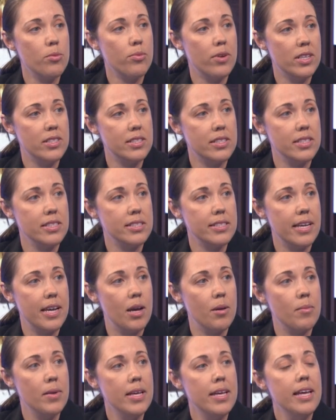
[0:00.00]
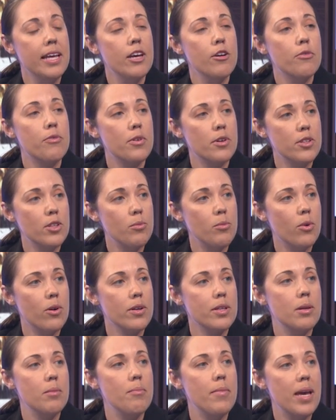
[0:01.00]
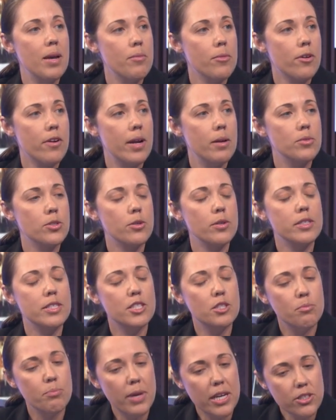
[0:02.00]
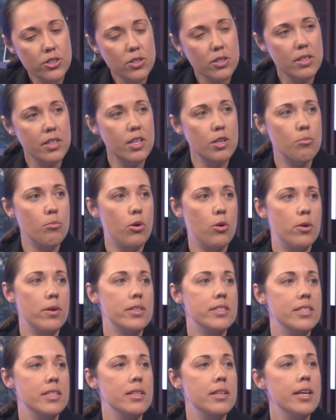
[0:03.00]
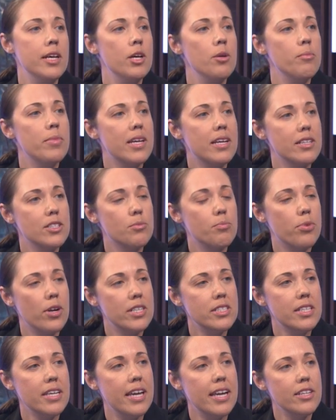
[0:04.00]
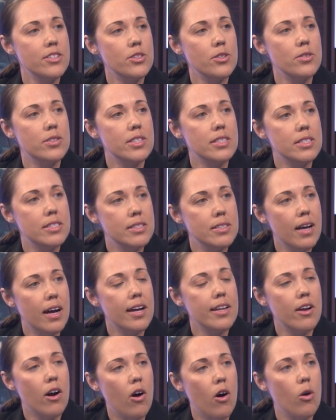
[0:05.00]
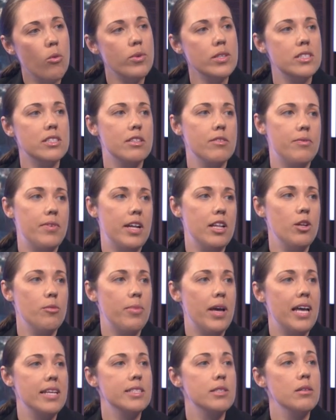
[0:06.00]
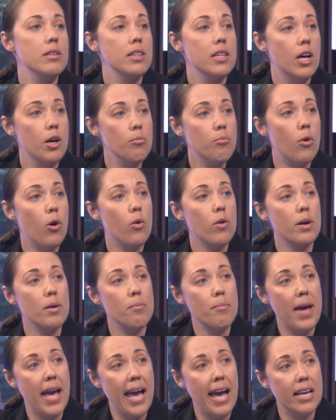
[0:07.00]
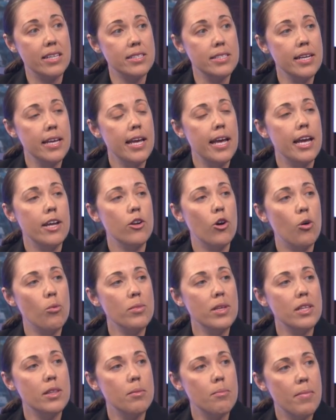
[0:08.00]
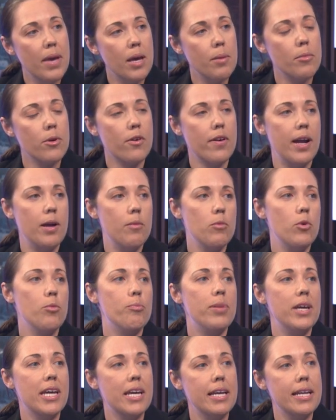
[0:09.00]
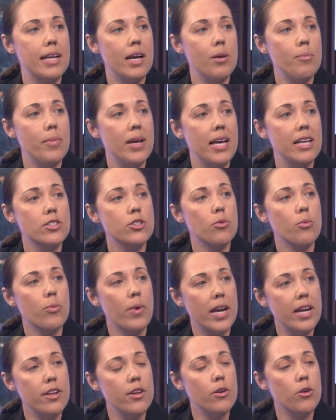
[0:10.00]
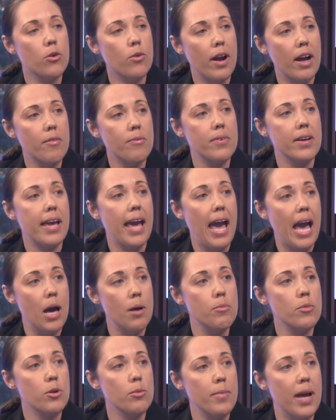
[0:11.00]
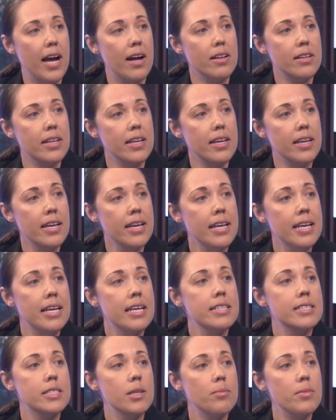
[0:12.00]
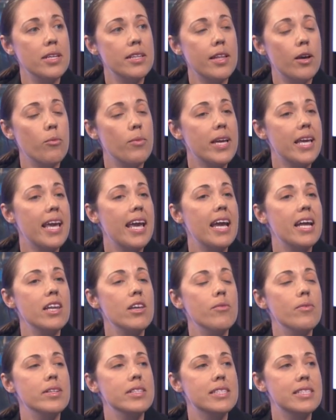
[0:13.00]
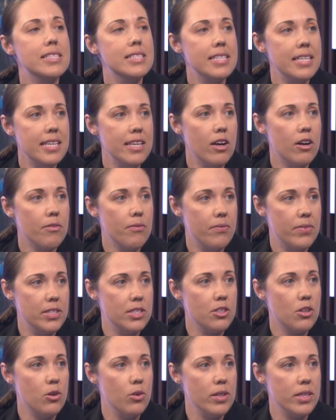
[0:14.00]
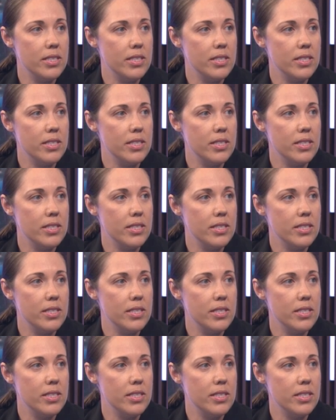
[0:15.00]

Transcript: breast exam. Furthermore, the mammograms are especially important because breast cancer does not always develop as a lump or a mass, and only the mammogram will pick it up as a radiographic abnormality, mm -hmm. something that we can't even see on physical